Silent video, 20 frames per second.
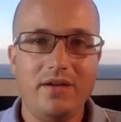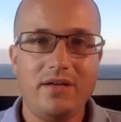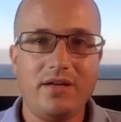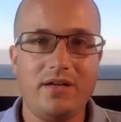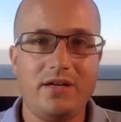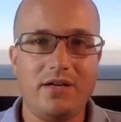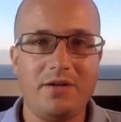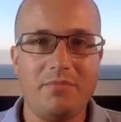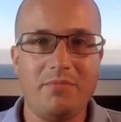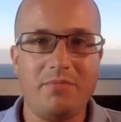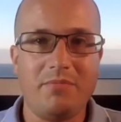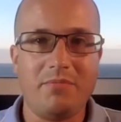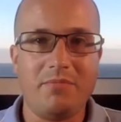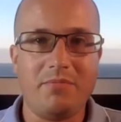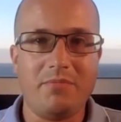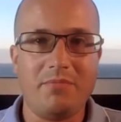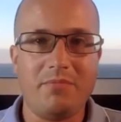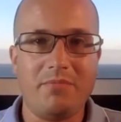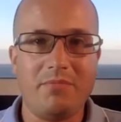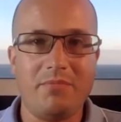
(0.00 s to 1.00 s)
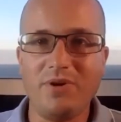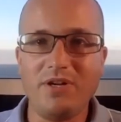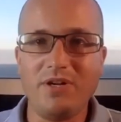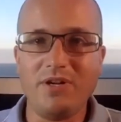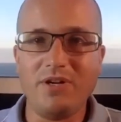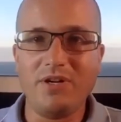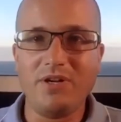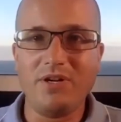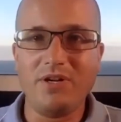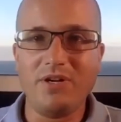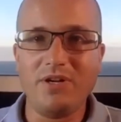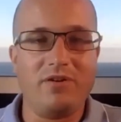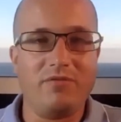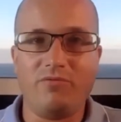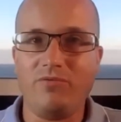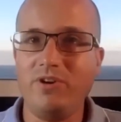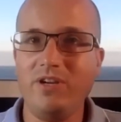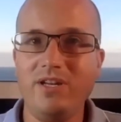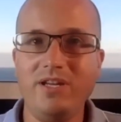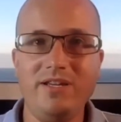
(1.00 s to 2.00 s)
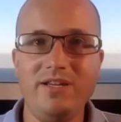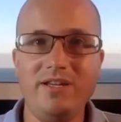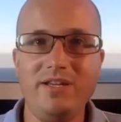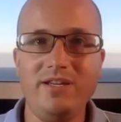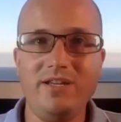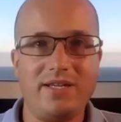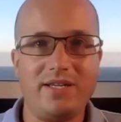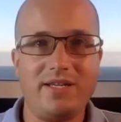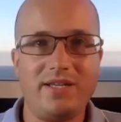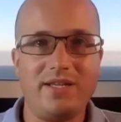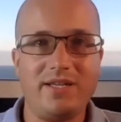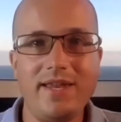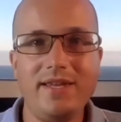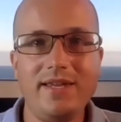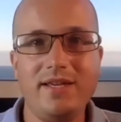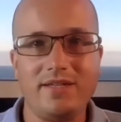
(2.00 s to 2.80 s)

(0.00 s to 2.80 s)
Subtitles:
And this went on for really didn't get any